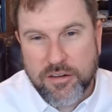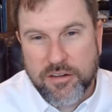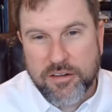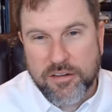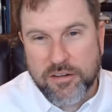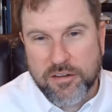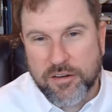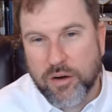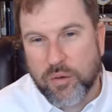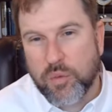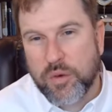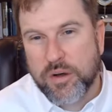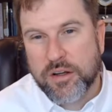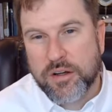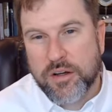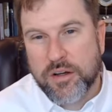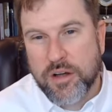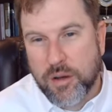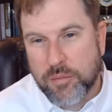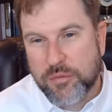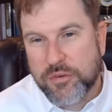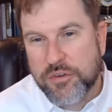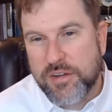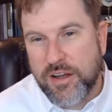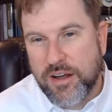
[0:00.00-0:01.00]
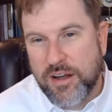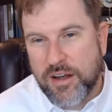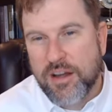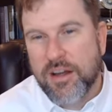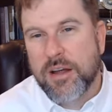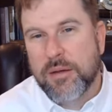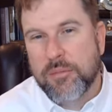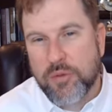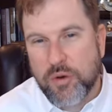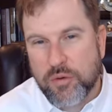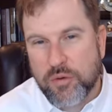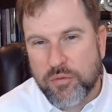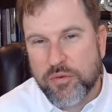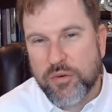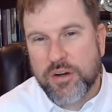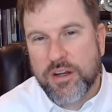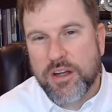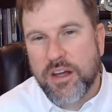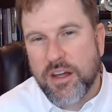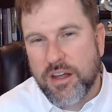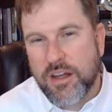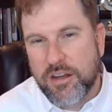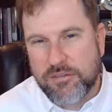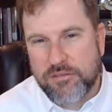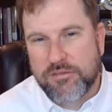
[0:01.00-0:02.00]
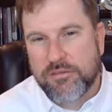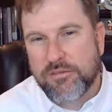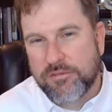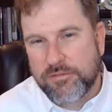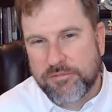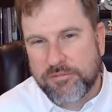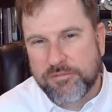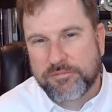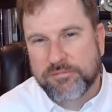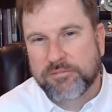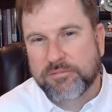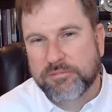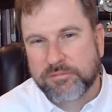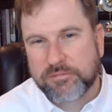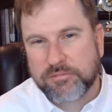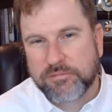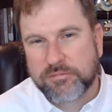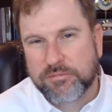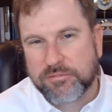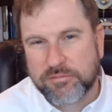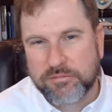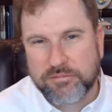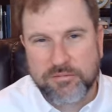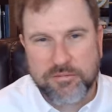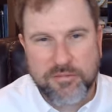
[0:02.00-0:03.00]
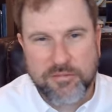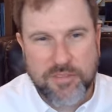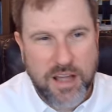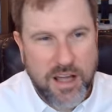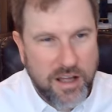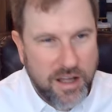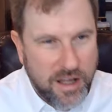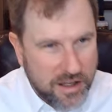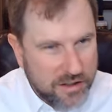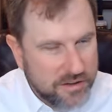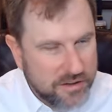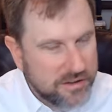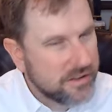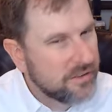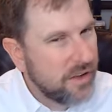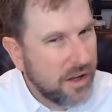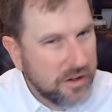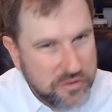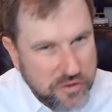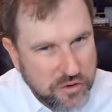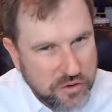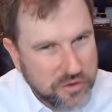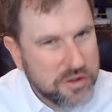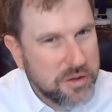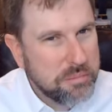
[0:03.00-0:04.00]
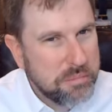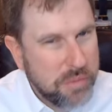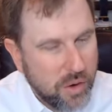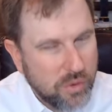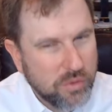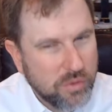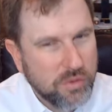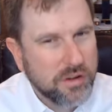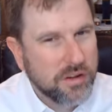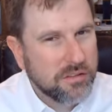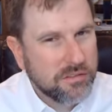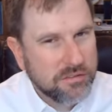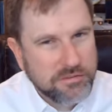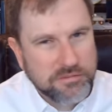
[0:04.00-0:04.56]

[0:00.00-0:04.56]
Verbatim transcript: You know, when it comes time, don't forget. I took you bowling.